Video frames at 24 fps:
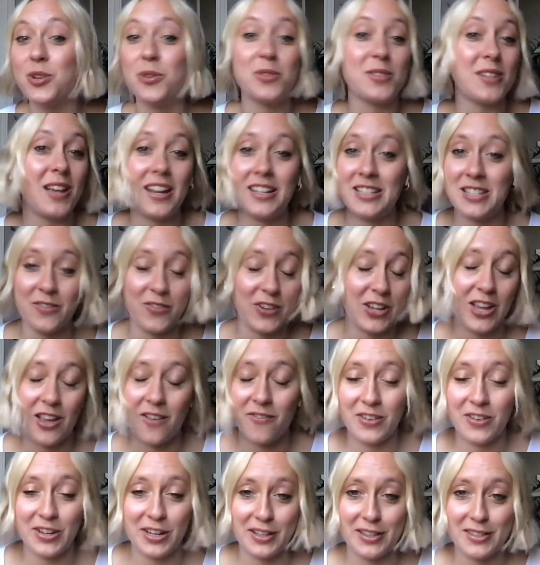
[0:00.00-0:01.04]
scientific
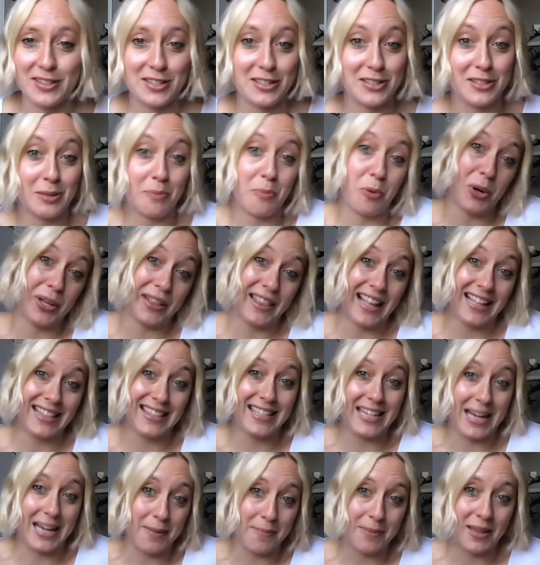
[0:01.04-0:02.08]
evidence to support that
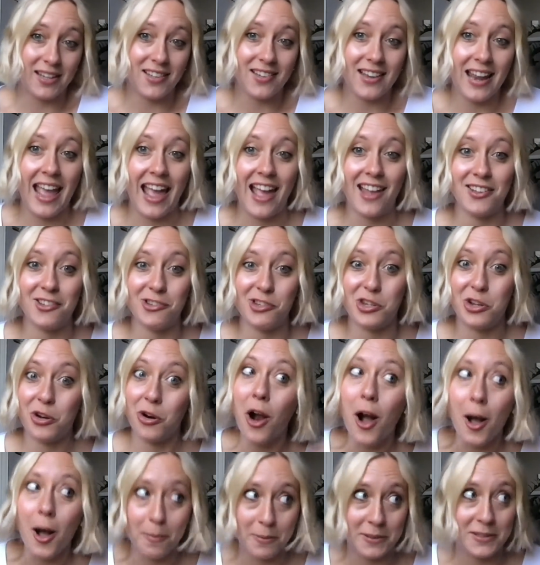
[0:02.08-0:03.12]
statement, and your
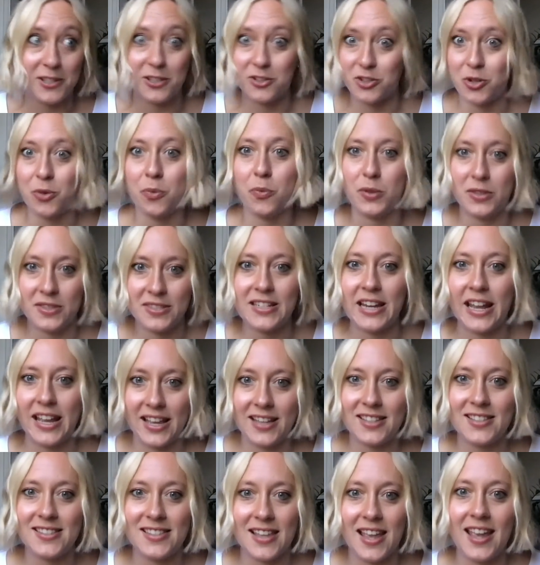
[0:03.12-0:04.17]
opposition would say
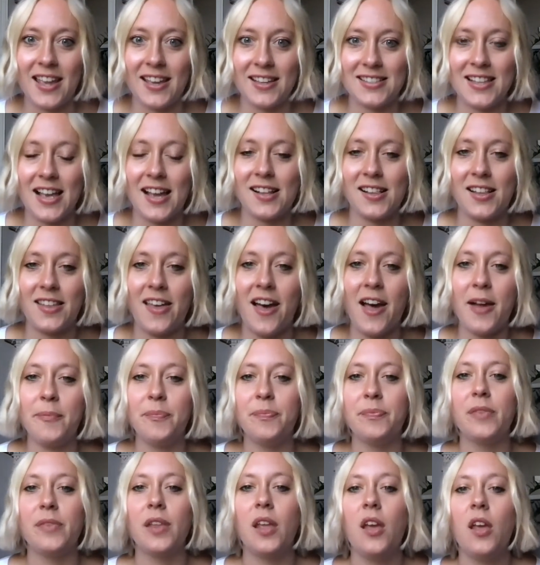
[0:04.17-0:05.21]
exactly that.
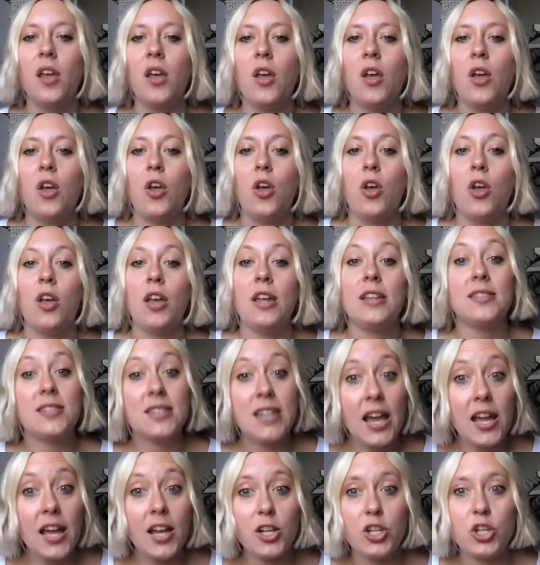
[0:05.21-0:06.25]

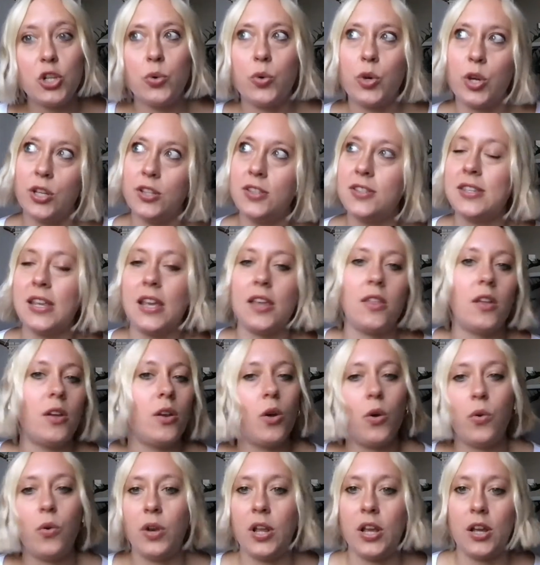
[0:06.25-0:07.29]
Instead, you could say that
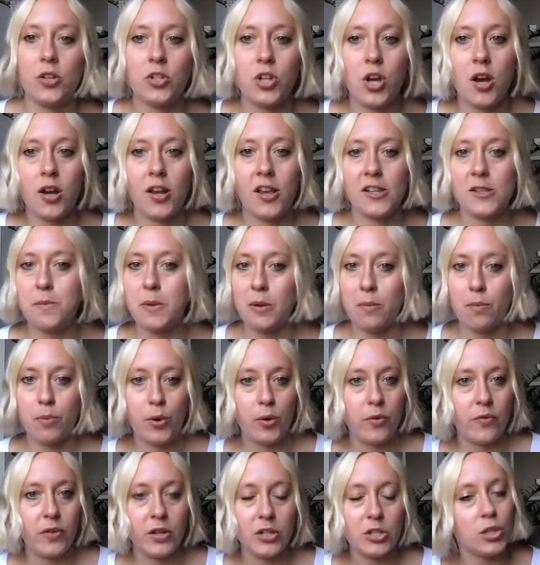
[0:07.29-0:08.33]
owning a dog has been
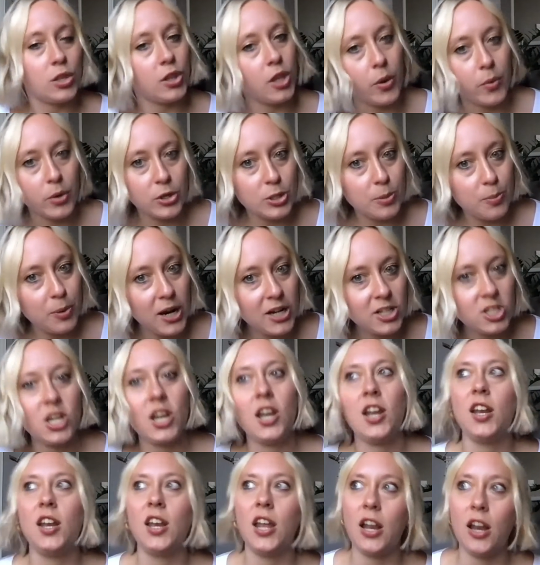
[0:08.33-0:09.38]
proven to lower depression
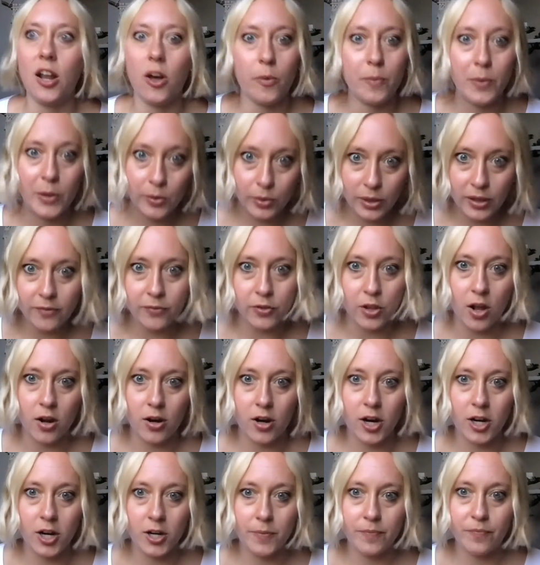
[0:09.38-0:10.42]
and help you live
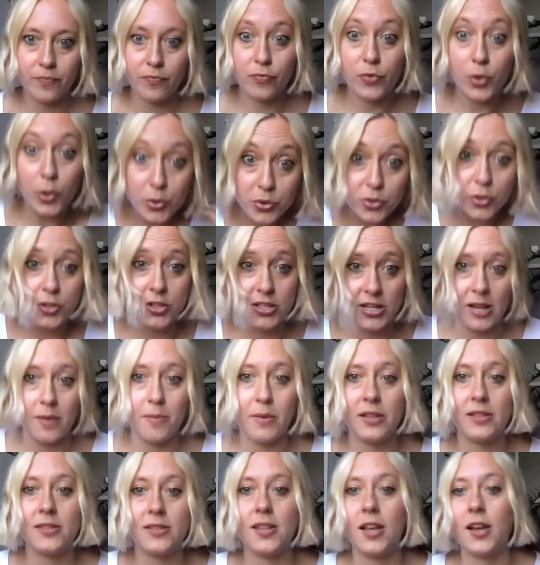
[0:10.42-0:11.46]
longer. Those are
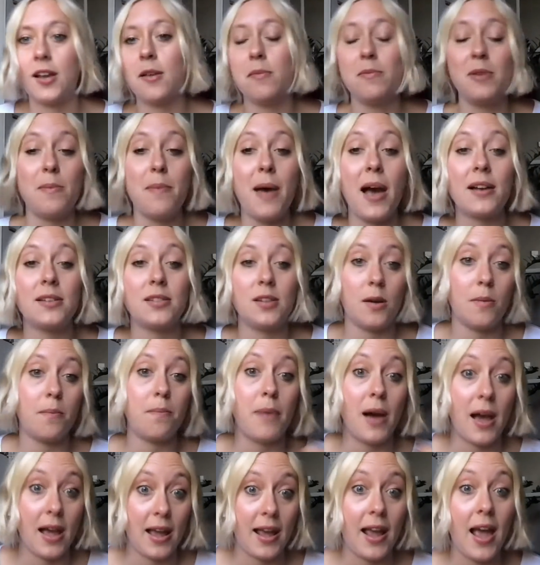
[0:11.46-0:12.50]
statements that can be backed up
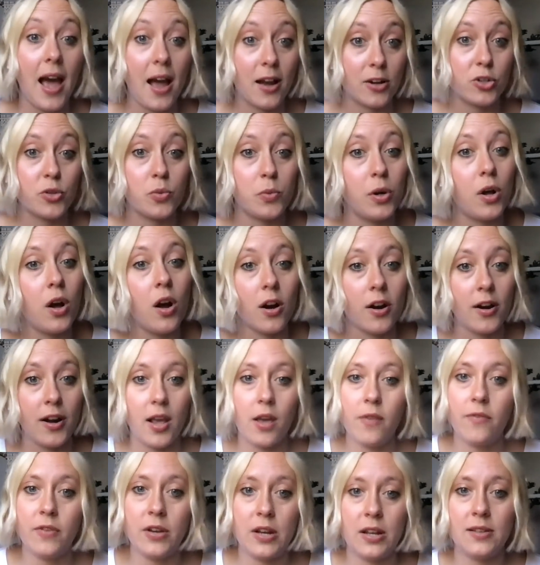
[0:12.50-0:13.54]
by actual hard
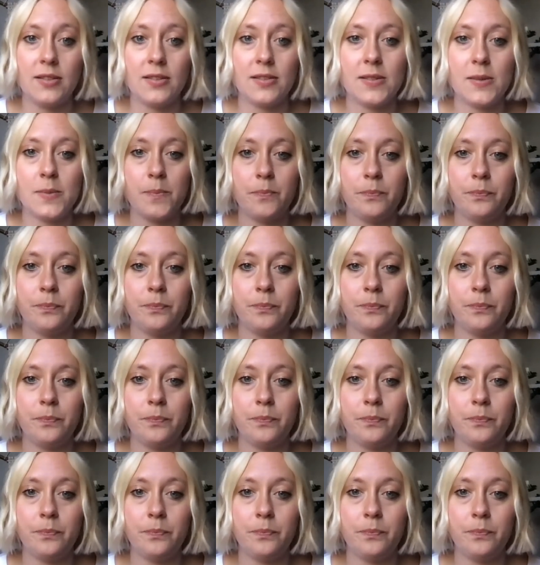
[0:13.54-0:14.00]
evidence.